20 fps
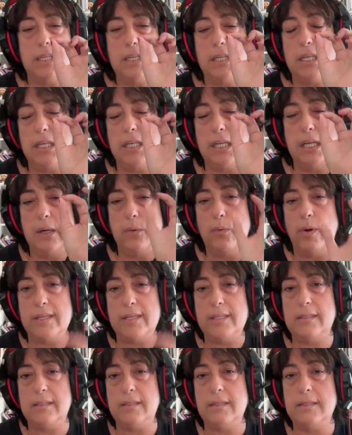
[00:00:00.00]
some
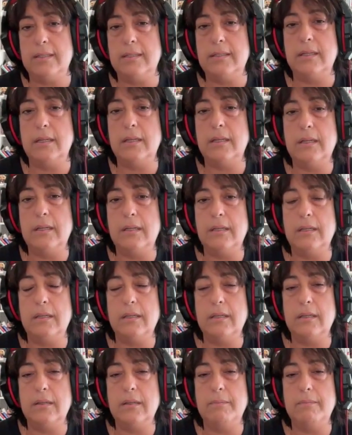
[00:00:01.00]
key
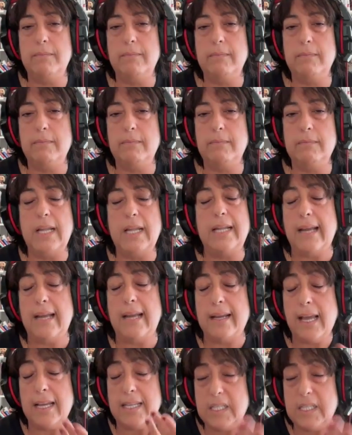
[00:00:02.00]
questions,
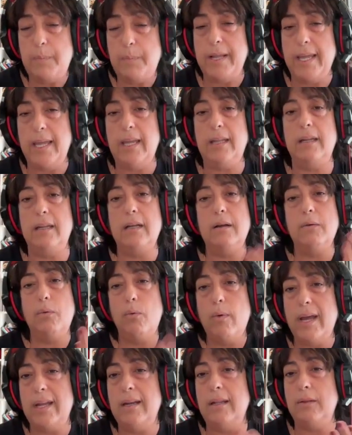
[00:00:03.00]
and I
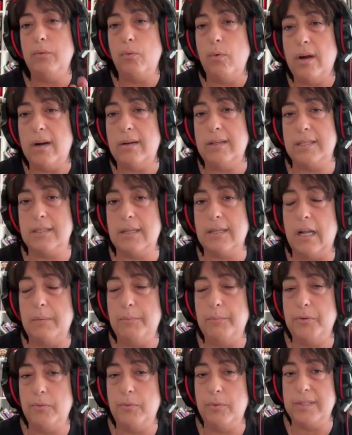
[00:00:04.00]
explain when and
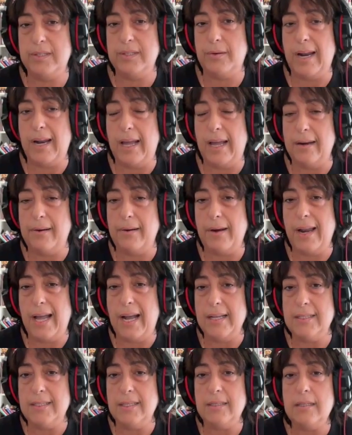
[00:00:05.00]
where the sculpture was
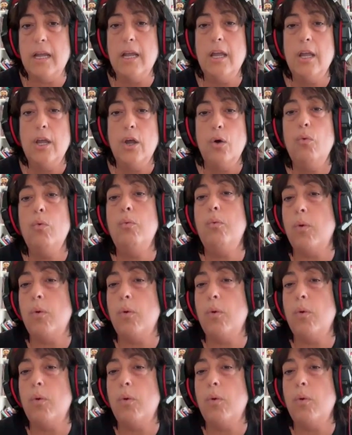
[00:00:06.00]
realized,